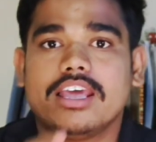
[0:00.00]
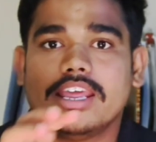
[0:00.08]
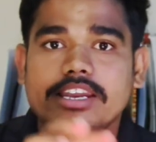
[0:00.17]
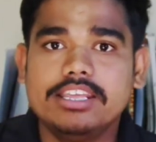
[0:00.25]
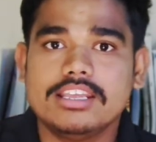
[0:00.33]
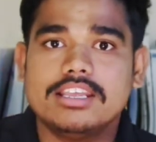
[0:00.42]

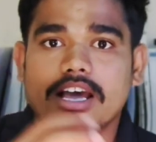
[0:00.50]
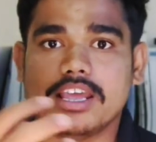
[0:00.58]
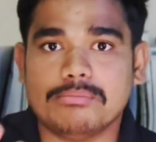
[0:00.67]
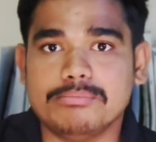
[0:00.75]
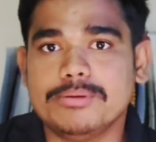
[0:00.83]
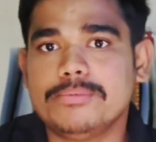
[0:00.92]
any
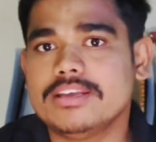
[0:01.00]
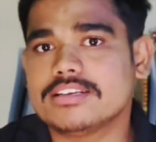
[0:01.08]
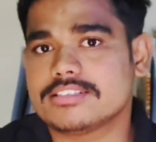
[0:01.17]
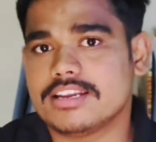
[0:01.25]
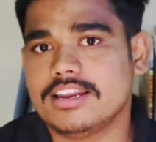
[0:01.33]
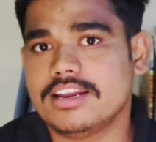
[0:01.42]

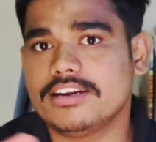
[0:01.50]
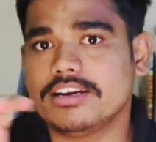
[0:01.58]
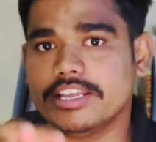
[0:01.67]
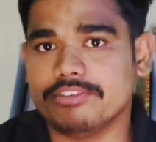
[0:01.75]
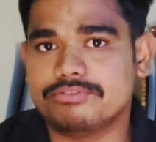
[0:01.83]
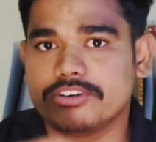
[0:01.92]
MBBS related
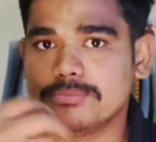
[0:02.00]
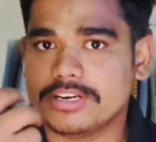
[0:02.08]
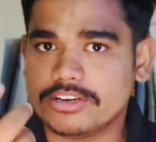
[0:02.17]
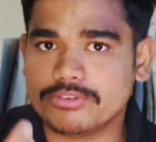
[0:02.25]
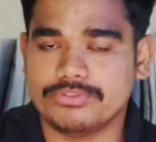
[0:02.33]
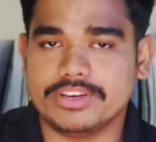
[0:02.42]

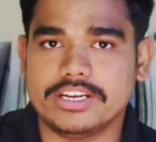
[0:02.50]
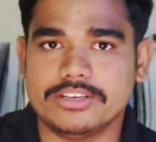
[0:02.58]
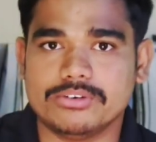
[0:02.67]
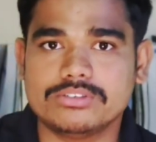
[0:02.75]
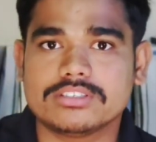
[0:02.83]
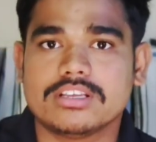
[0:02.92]
informative
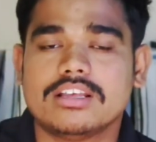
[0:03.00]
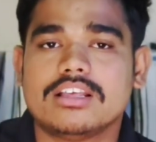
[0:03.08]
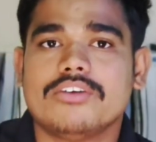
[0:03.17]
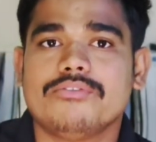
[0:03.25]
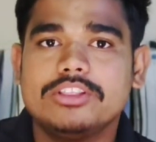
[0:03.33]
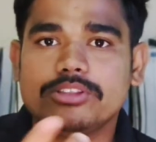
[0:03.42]
videos
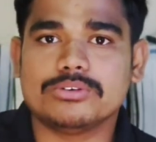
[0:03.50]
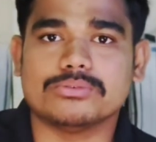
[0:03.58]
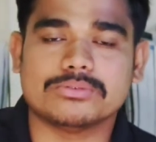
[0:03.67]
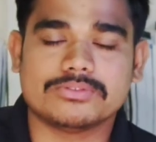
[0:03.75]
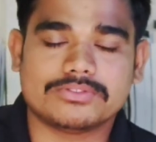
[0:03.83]
with you.